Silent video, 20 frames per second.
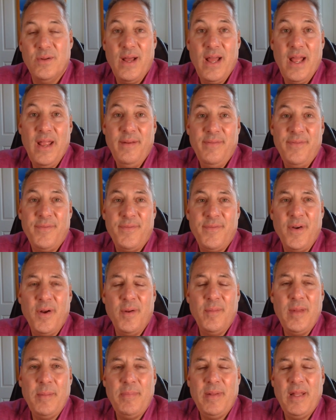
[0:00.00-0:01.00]
Well, I
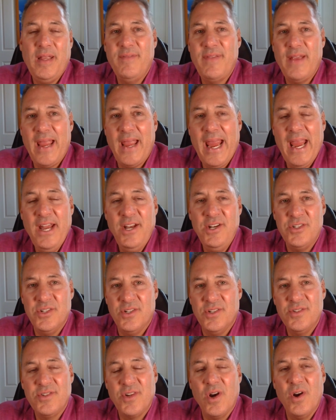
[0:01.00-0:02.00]
firmly believe that
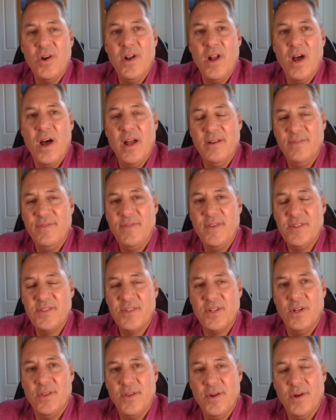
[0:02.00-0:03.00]
angels are non-physical.